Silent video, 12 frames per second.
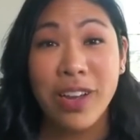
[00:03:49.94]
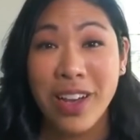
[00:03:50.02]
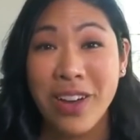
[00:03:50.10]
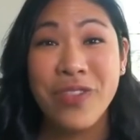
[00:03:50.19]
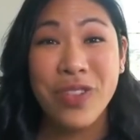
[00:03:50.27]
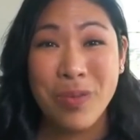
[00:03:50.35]

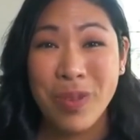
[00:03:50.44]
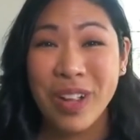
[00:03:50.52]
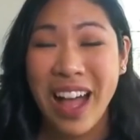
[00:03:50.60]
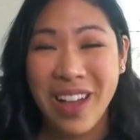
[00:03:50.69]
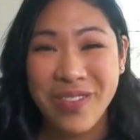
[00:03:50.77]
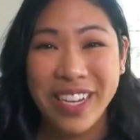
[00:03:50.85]
comfortable
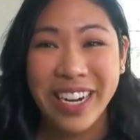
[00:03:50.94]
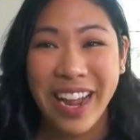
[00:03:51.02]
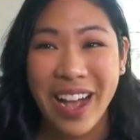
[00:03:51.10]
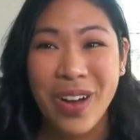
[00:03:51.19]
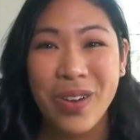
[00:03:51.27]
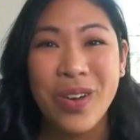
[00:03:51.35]
having
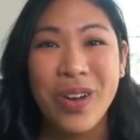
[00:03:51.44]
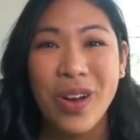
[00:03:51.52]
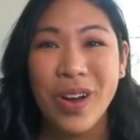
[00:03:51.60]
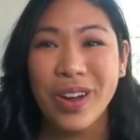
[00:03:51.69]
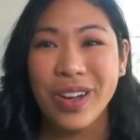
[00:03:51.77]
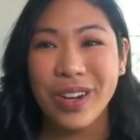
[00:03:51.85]
now
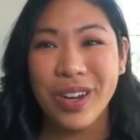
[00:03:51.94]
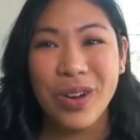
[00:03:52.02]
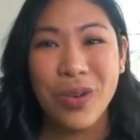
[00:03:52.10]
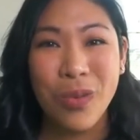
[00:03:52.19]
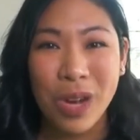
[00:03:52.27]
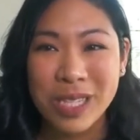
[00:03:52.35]
on, you
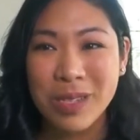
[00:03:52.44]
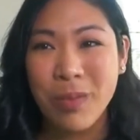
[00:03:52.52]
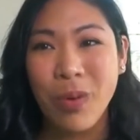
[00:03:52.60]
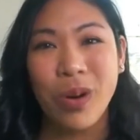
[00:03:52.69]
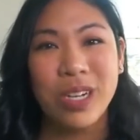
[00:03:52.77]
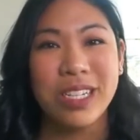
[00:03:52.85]
know, what's
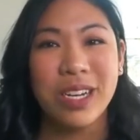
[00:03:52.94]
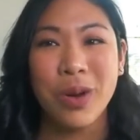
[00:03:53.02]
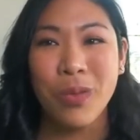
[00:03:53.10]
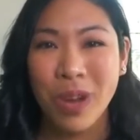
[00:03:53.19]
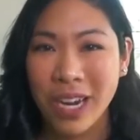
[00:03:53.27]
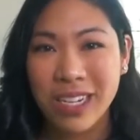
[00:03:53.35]
important
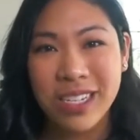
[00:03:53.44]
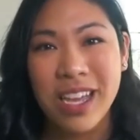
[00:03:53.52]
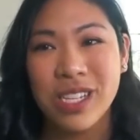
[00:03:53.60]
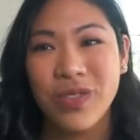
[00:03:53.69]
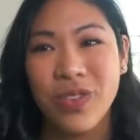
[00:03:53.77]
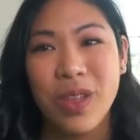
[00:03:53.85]
and what it
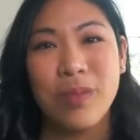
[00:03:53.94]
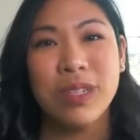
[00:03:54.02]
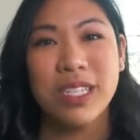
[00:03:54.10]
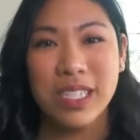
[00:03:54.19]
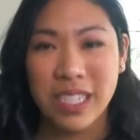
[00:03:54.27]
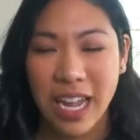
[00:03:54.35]
takes for them
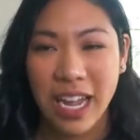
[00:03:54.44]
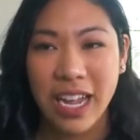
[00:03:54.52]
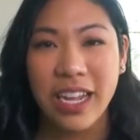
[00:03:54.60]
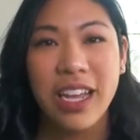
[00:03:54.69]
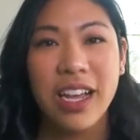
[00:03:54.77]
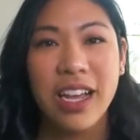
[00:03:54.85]
to stay.